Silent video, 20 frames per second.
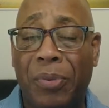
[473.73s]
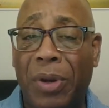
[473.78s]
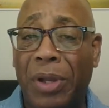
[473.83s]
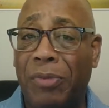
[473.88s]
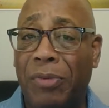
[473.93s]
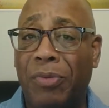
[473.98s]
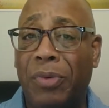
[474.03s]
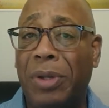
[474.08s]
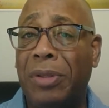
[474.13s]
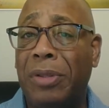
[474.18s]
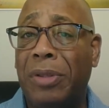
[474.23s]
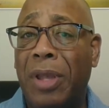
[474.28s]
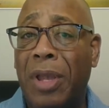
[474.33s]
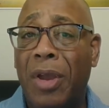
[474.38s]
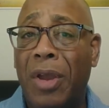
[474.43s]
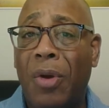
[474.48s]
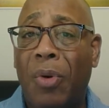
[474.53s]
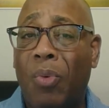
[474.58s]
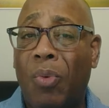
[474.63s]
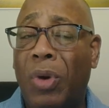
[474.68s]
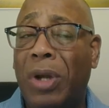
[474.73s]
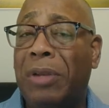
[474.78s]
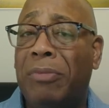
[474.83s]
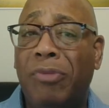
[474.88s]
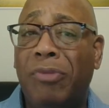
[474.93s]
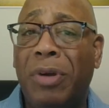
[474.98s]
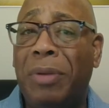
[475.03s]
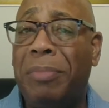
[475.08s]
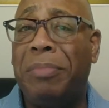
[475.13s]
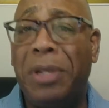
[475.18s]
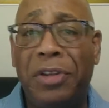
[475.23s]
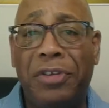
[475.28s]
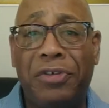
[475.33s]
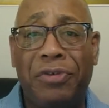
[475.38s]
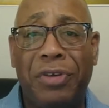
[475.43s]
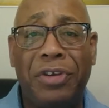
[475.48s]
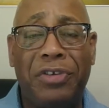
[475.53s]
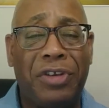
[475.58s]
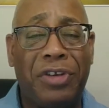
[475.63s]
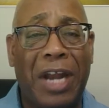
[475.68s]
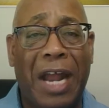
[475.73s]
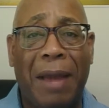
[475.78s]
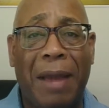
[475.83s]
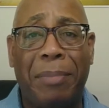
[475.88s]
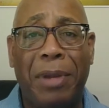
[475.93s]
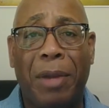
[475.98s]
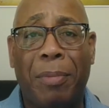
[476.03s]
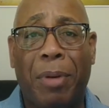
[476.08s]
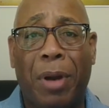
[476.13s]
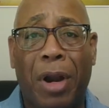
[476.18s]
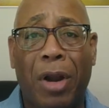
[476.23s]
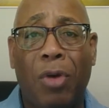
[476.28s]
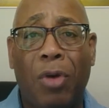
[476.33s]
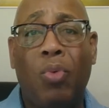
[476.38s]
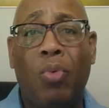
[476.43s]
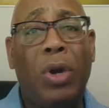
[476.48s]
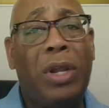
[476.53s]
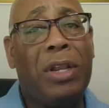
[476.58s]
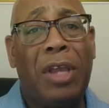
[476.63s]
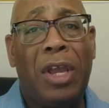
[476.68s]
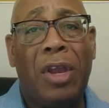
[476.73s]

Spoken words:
What ministry should I be a part of?